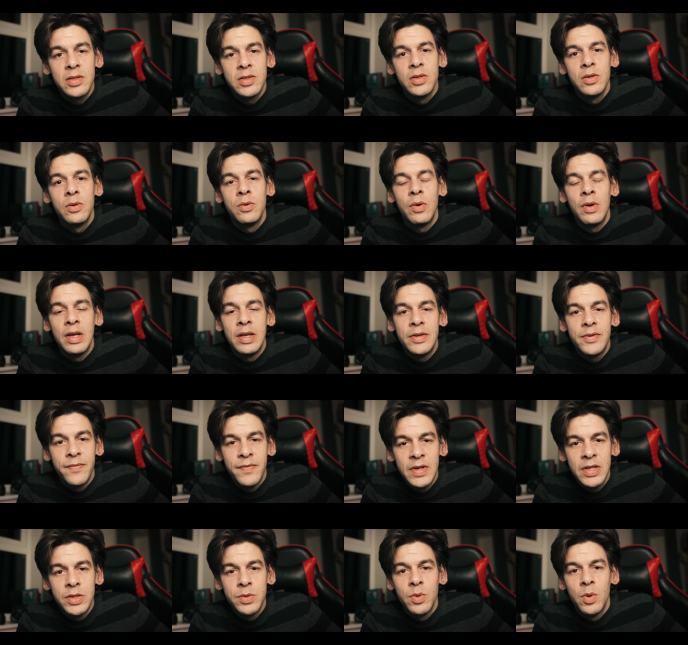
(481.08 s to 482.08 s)
tool. It's
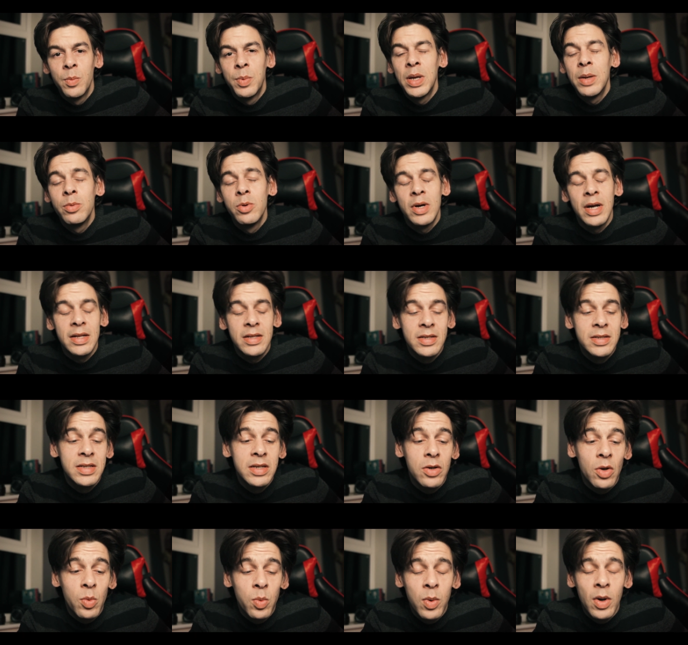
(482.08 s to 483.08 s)
visual, people get to
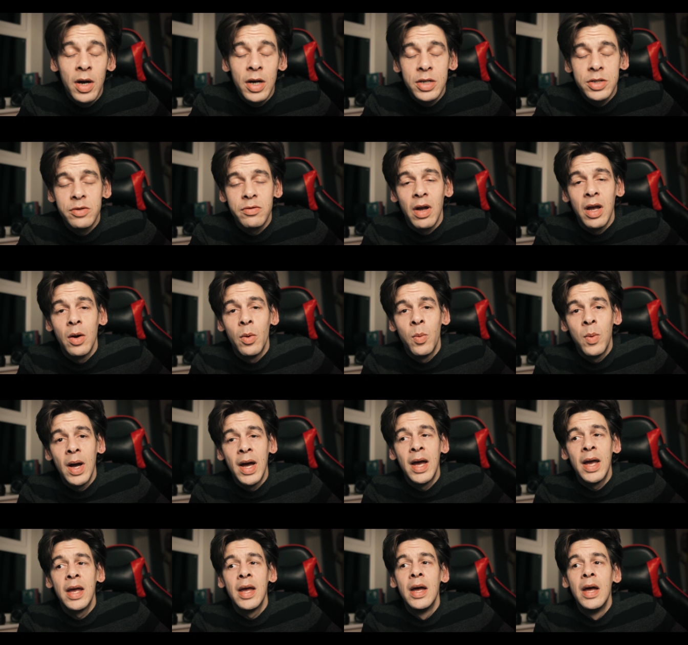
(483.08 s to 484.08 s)
see your work straight
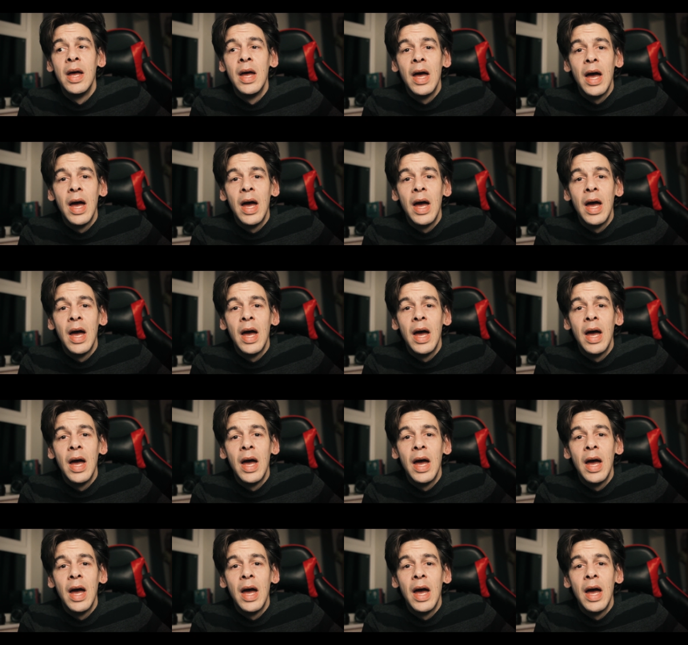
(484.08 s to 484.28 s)
away,